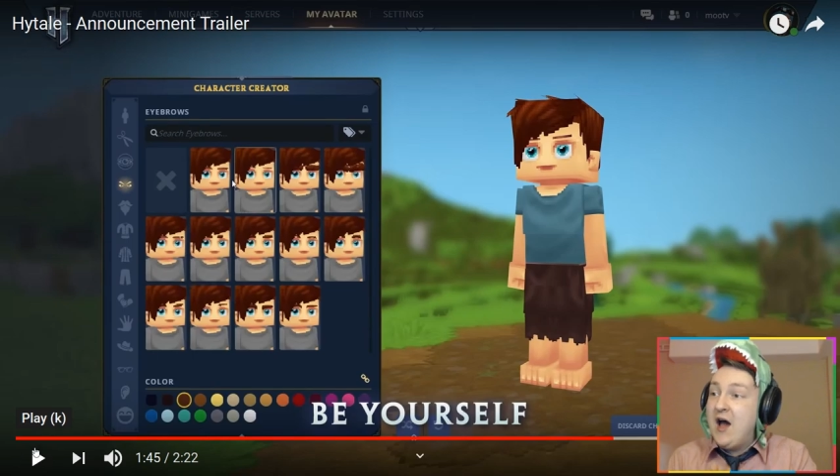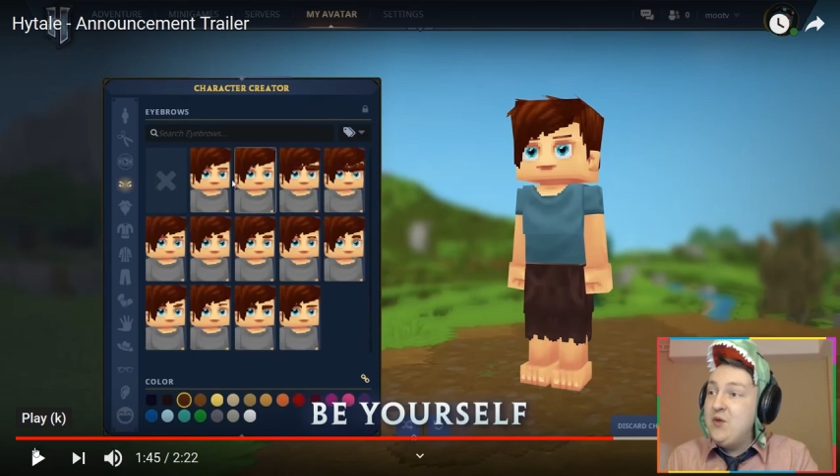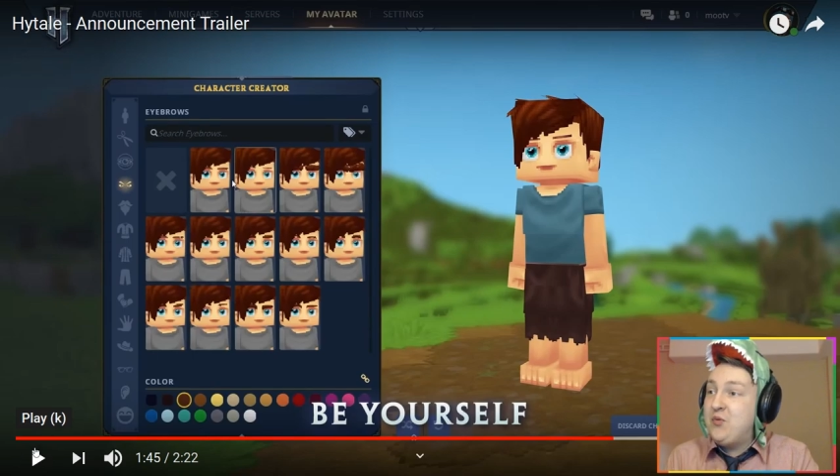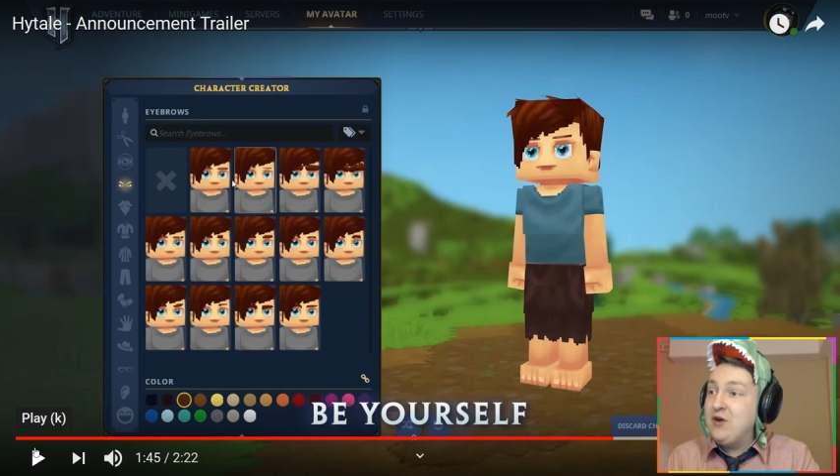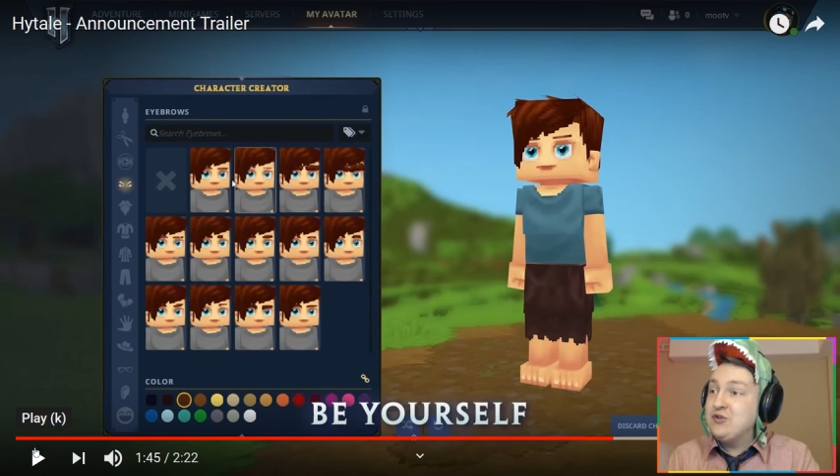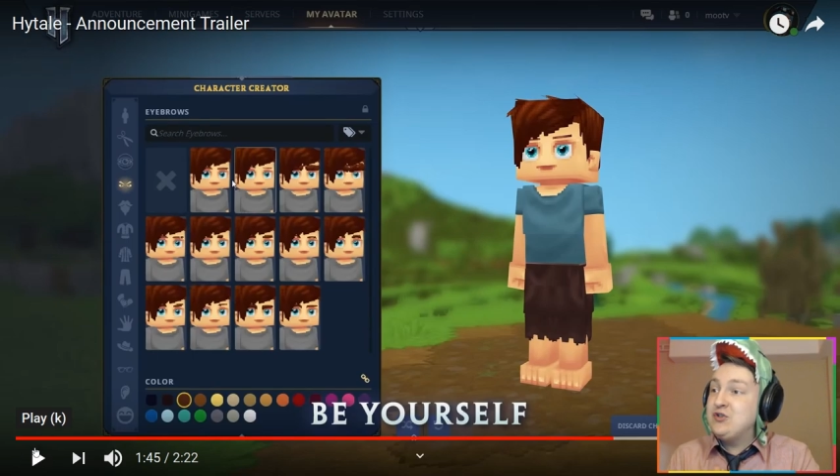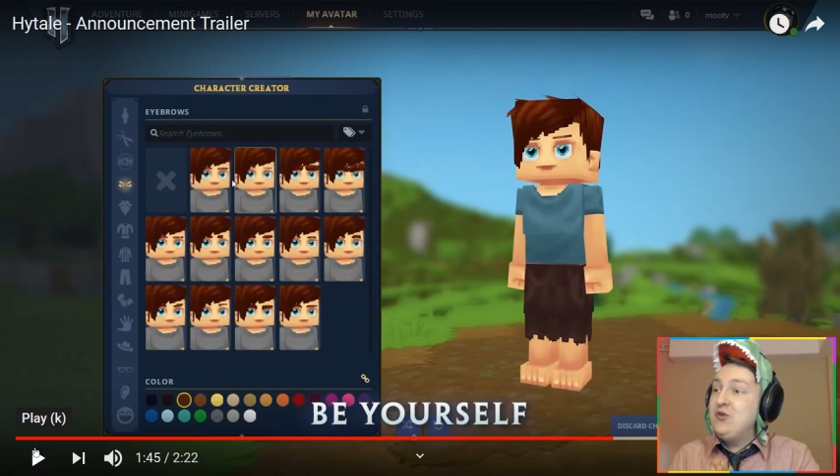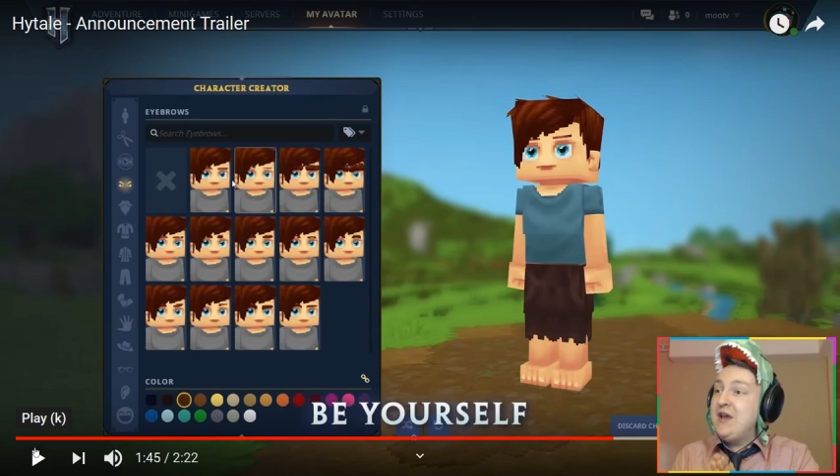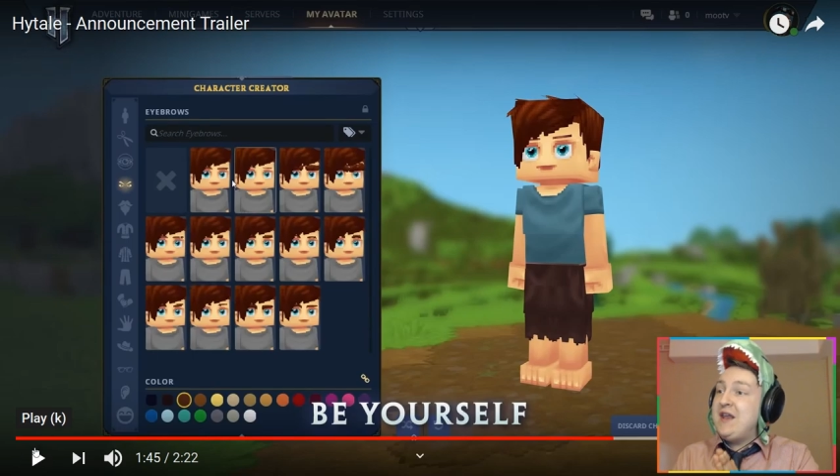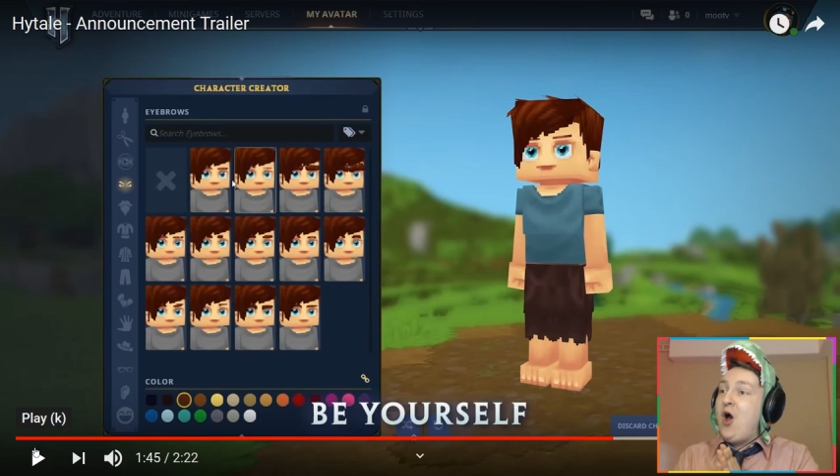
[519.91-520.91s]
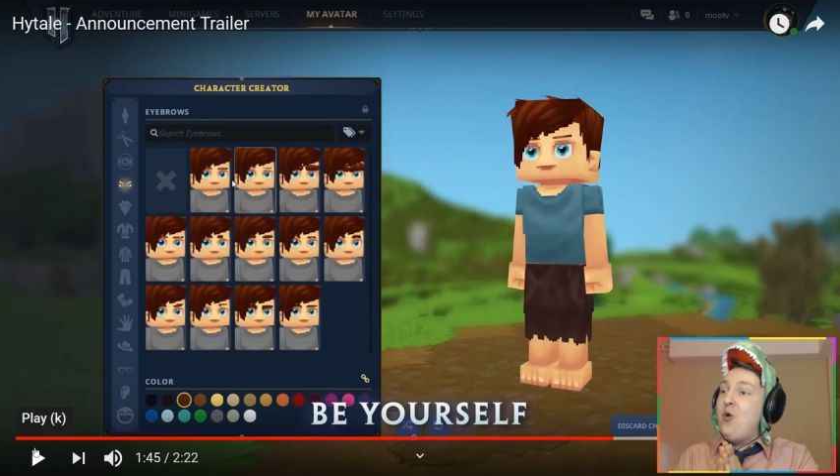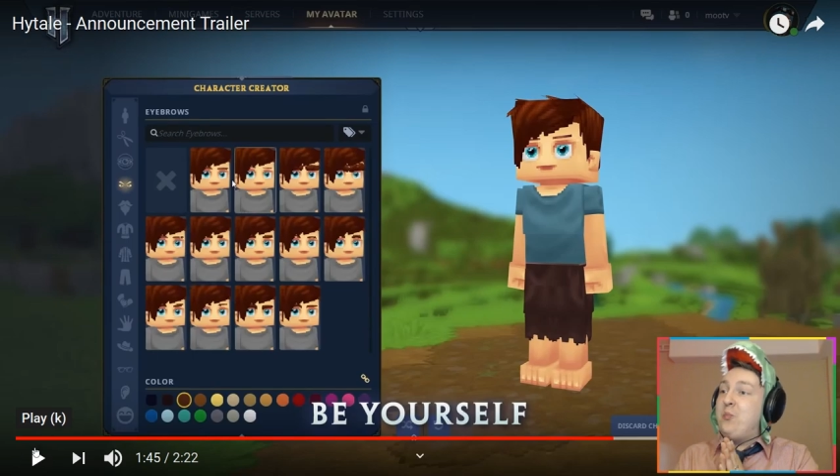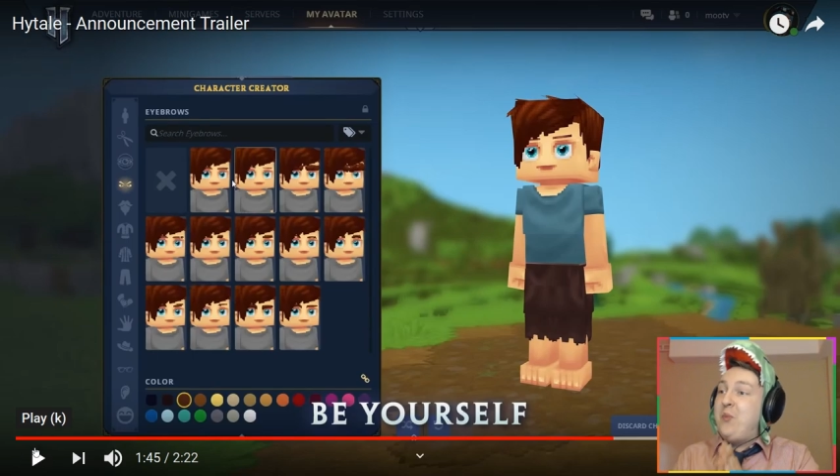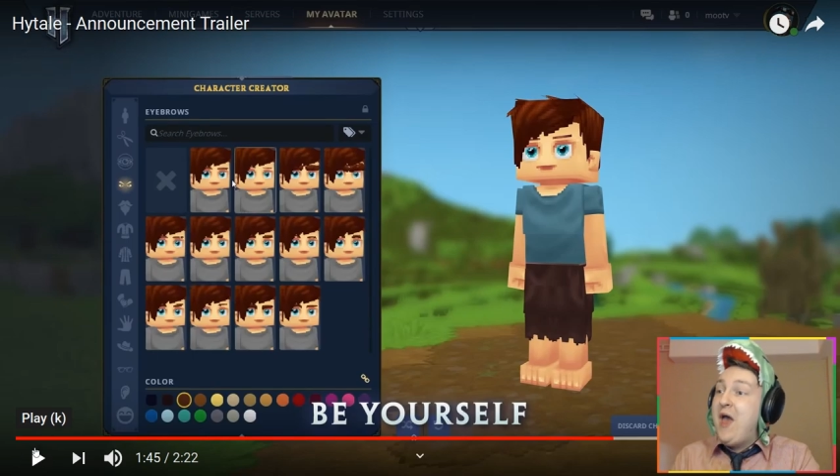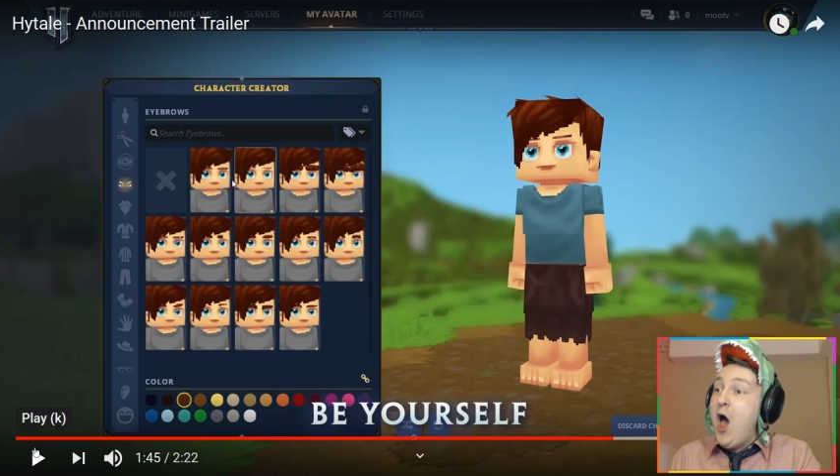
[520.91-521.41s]
eyebrows. Look at how
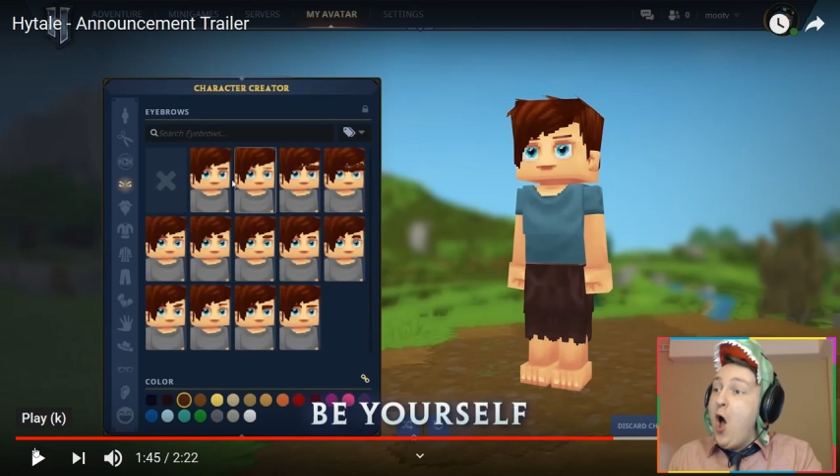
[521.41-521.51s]
big.